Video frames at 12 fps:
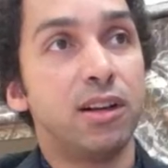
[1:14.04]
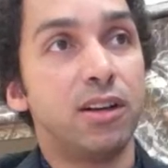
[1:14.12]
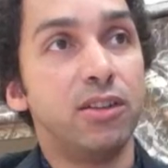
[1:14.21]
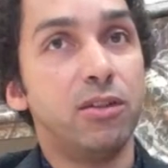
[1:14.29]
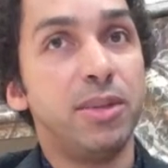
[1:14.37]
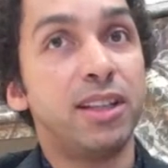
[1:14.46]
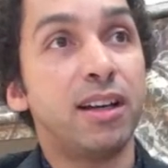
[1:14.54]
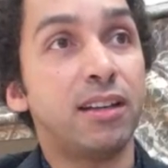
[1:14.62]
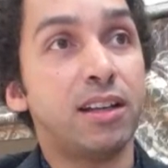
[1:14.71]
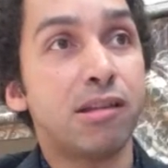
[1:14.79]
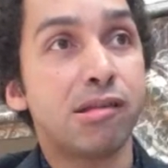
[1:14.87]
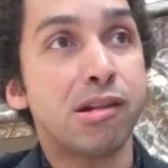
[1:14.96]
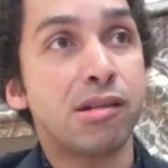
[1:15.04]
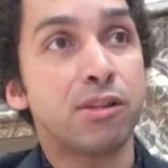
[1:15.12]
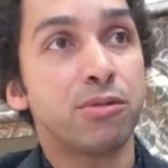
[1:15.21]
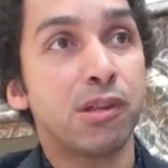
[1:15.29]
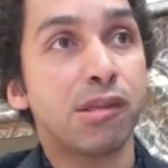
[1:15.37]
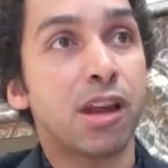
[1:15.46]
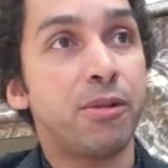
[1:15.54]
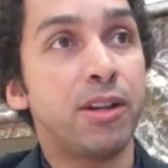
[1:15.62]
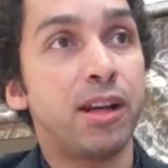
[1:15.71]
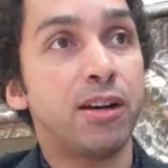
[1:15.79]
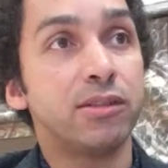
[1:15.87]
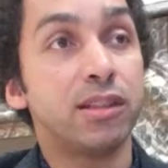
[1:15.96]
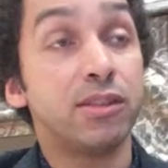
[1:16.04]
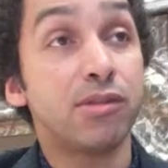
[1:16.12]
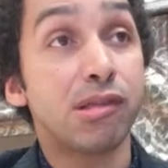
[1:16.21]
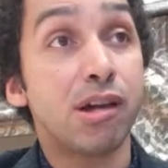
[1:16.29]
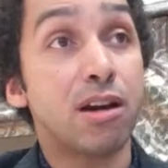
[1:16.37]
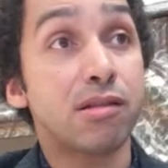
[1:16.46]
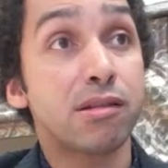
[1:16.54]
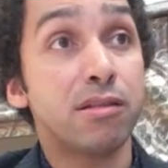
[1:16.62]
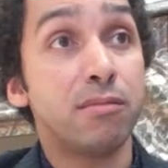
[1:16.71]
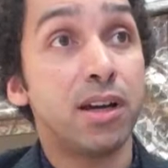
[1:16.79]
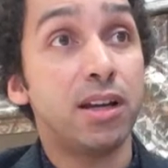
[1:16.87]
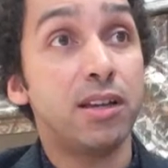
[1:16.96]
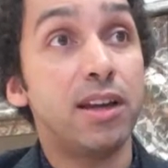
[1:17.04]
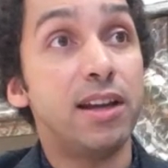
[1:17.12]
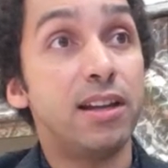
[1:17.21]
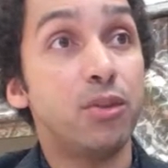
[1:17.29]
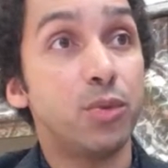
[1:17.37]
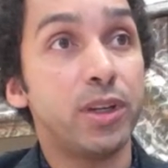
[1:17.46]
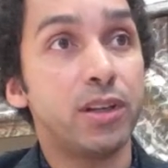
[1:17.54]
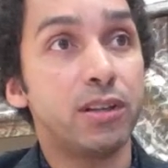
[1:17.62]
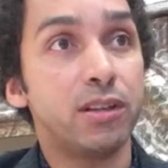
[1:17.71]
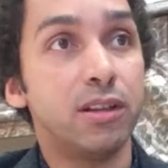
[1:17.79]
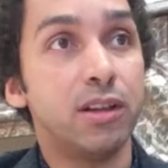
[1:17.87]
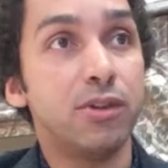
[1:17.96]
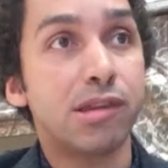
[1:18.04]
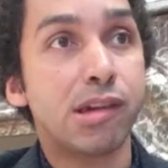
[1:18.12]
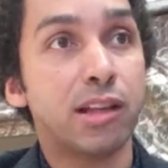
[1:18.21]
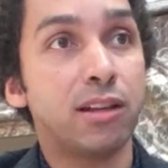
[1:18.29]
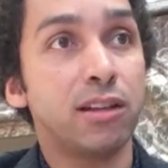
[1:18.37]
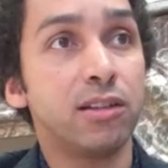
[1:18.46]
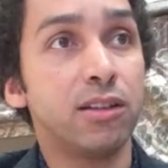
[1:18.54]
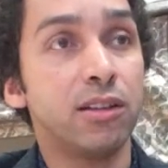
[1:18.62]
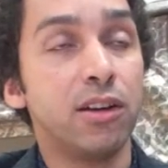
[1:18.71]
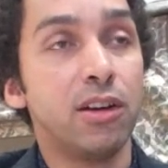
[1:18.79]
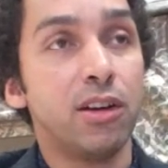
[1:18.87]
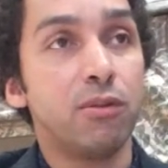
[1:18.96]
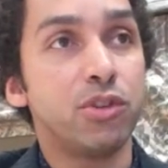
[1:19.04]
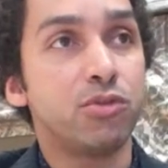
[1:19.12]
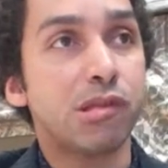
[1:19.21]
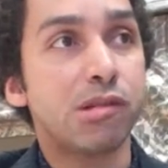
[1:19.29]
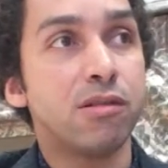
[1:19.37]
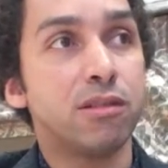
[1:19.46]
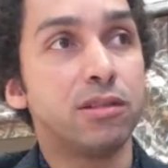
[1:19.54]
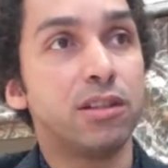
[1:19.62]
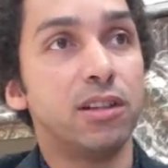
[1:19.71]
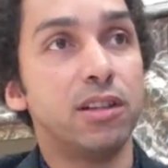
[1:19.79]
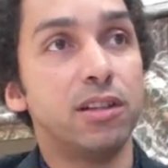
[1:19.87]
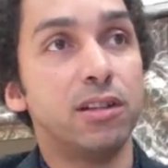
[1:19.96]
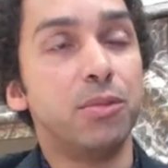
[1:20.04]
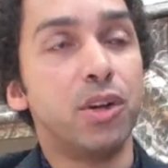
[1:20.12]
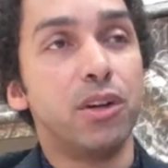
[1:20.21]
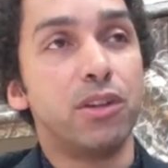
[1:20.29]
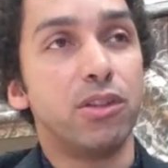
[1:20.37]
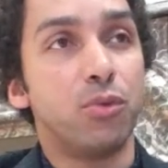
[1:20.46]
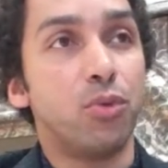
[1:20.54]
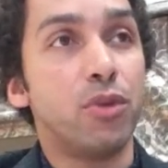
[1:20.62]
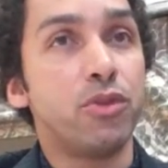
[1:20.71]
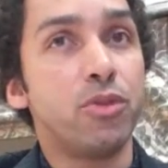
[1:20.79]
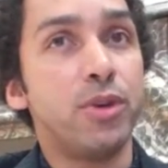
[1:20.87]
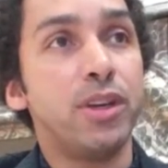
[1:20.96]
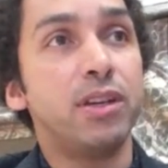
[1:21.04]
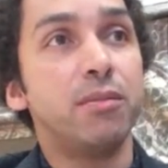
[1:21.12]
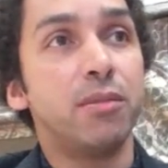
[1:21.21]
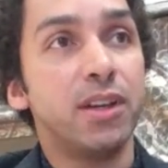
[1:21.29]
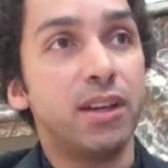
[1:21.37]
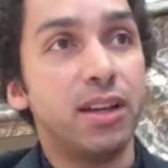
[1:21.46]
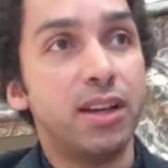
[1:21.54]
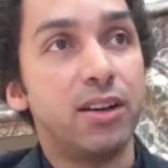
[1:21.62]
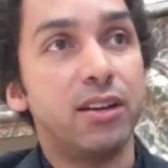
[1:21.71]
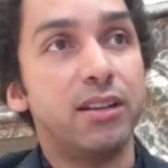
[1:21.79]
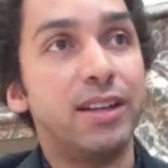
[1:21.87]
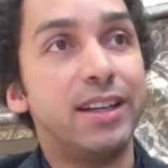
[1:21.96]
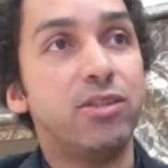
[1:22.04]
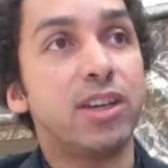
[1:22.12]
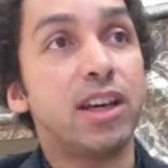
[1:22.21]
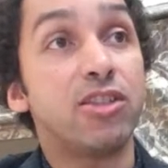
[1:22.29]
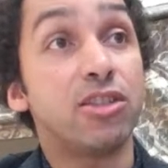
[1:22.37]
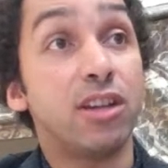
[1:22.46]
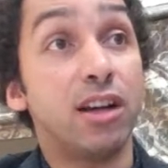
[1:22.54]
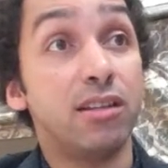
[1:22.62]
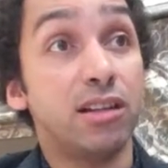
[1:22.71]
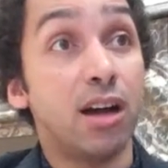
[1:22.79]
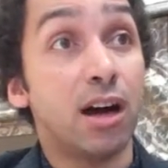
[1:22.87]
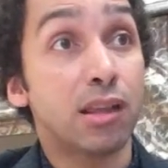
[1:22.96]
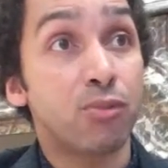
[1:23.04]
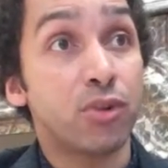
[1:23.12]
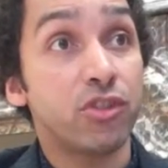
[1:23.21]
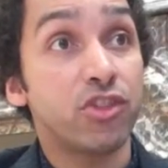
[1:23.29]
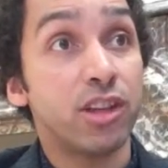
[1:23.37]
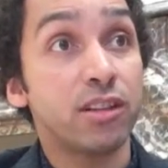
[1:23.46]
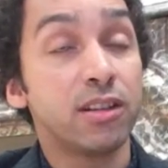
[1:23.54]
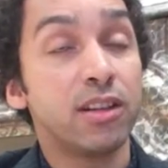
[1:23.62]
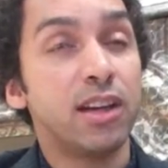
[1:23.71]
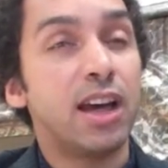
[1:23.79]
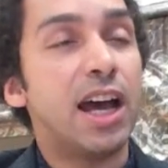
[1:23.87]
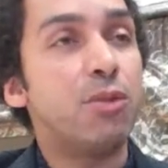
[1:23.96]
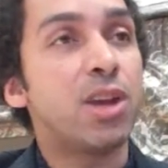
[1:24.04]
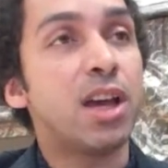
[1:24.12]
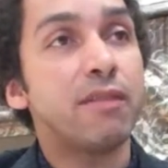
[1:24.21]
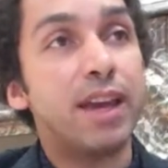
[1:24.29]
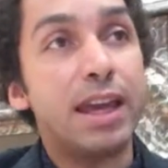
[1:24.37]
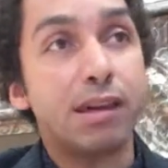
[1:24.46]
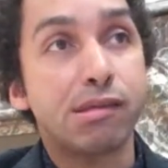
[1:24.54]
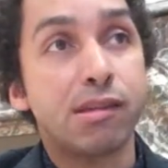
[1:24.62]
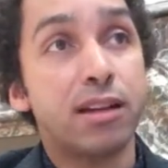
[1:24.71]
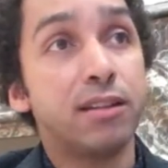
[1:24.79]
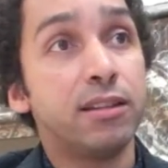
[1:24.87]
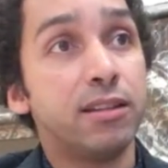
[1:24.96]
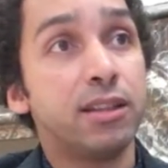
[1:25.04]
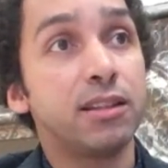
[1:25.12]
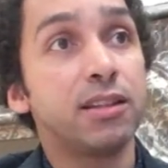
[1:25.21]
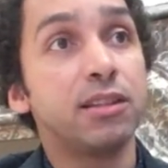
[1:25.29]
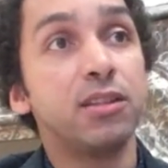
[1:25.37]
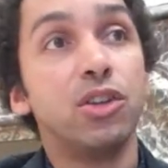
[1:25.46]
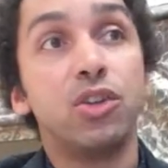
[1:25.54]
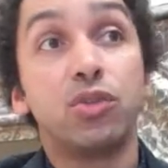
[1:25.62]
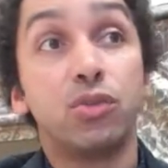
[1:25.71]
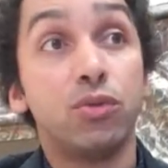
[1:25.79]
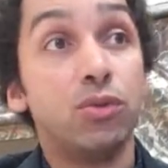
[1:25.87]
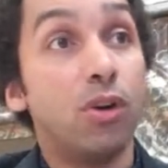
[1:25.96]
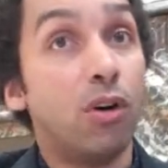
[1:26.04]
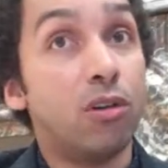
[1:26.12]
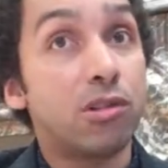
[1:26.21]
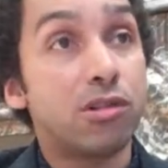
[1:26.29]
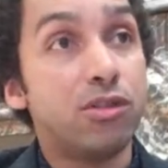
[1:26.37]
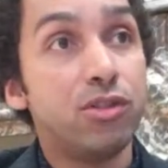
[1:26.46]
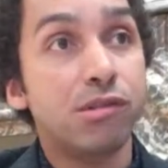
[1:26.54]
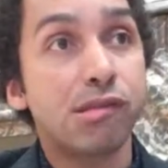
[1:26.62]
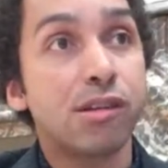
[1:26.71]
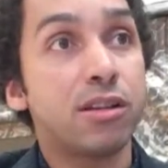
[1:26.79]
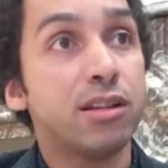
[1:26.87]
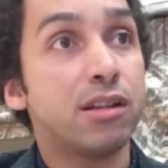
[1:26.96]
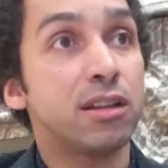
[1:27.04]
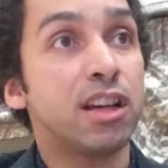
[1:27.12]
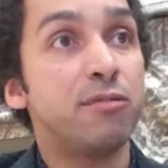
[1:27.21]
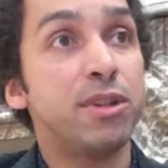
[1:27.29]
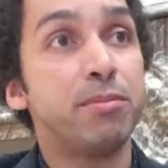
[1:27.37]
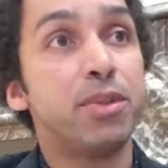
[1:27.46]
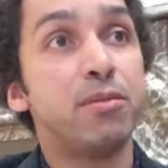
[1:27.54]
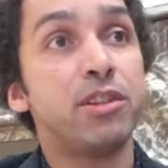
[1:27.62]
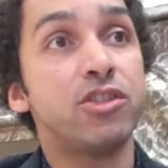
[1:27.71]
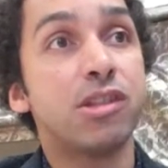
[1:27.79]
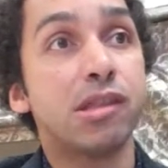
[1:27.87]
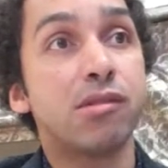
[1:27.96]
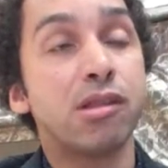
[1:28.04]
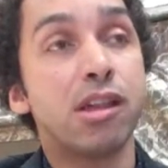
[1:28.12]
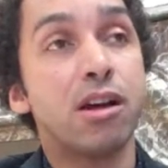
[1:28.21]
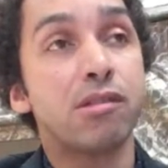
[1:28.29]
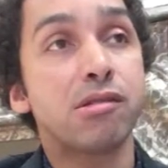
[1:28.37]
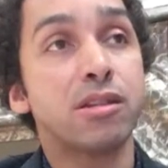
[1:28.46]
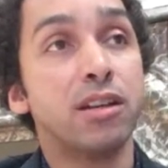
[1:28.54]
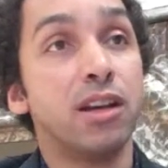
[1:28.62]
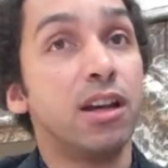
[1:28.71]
on a meta-analysis that was carried out in 2000 by Ellen Wiener and Louis Hetland, which was called the Reviewing Education and the Arts Project. And we have extended it to all the new studies that have been published since 2000.